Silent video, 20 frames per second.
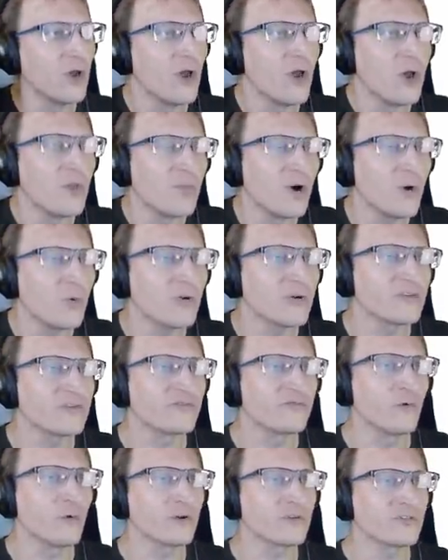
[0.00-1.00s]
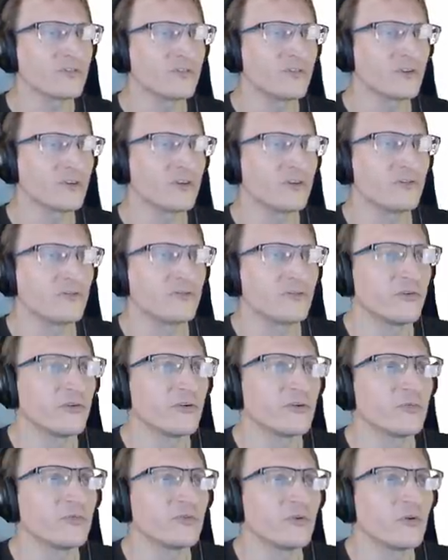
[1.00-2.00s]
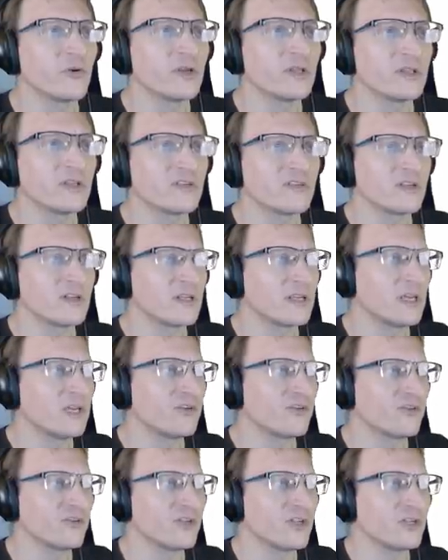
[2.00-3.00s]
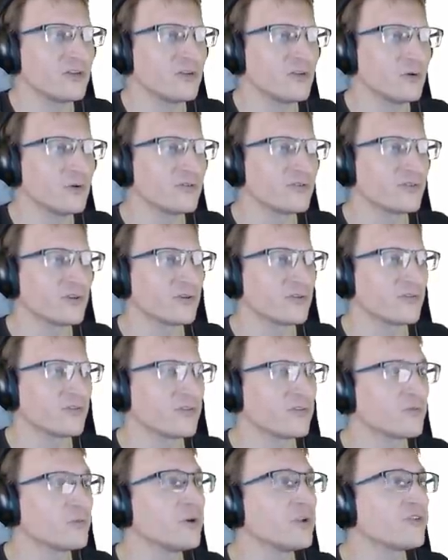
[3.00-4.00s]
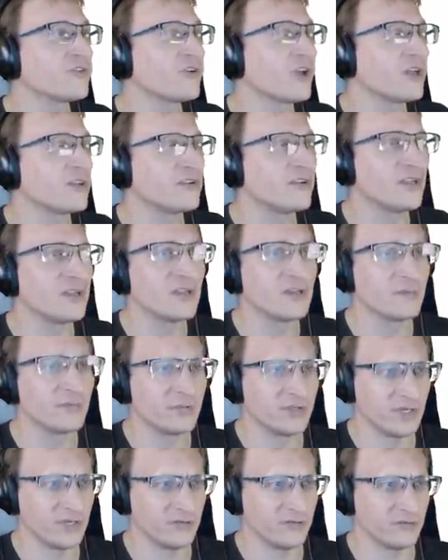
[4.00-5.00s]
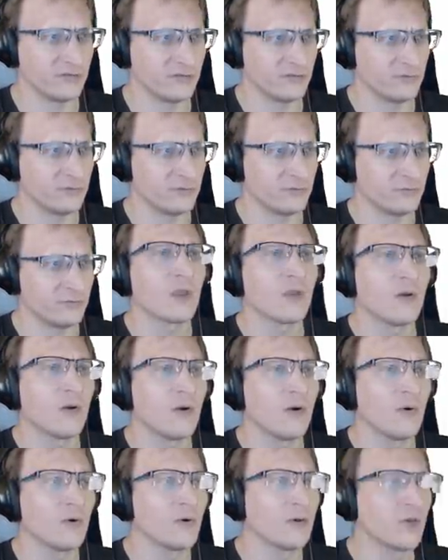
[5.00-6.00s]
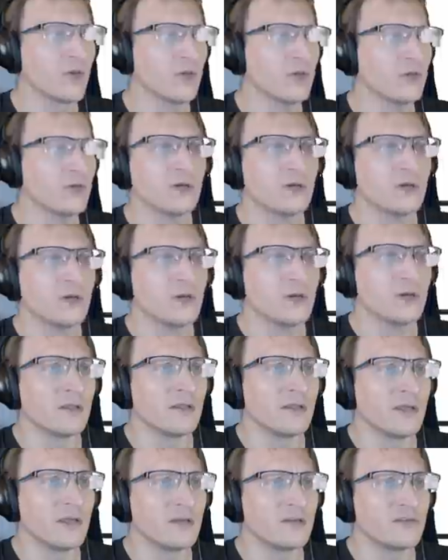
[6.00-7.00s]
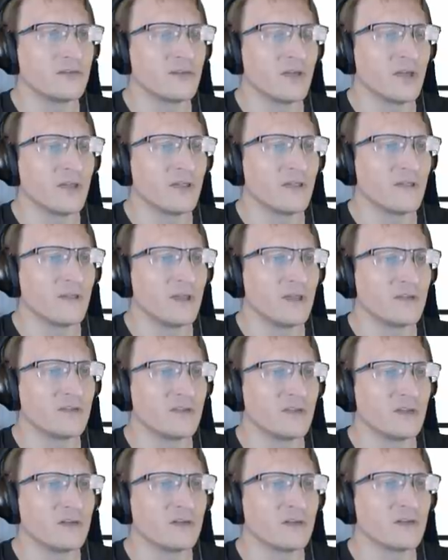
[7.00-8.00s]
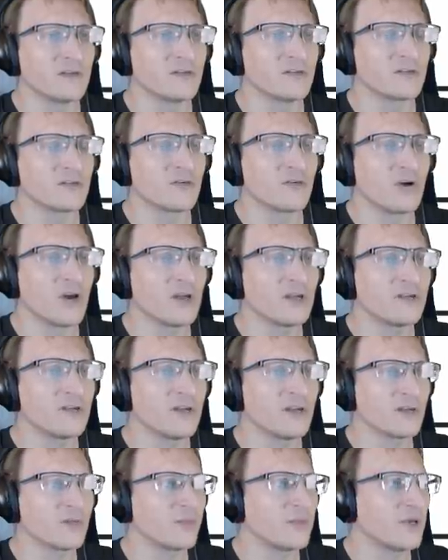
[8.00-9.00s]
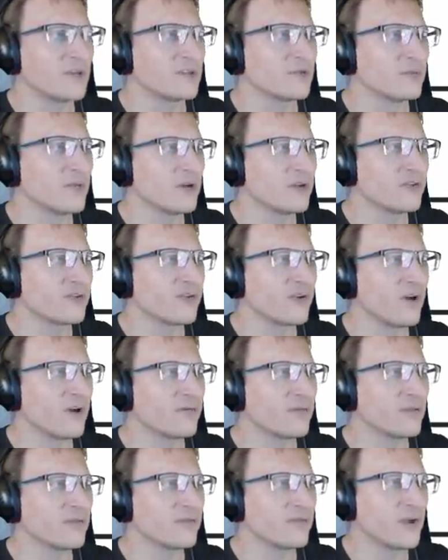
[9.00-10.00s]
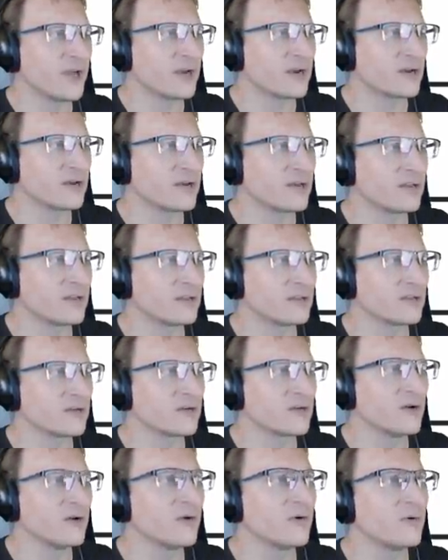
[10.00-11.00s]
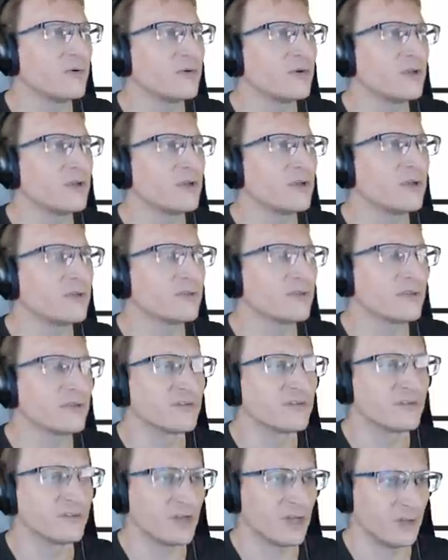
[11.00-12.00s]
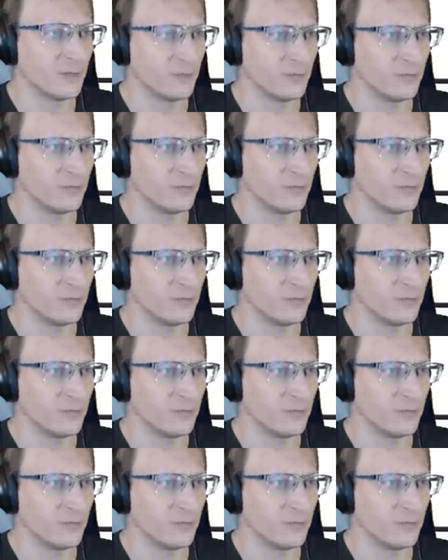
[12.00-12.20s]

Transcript: but was forced to confirm during this litigation that no such switch had taken place. Okay, they say that the sentence Crytek makes much of the fact that the code is the same.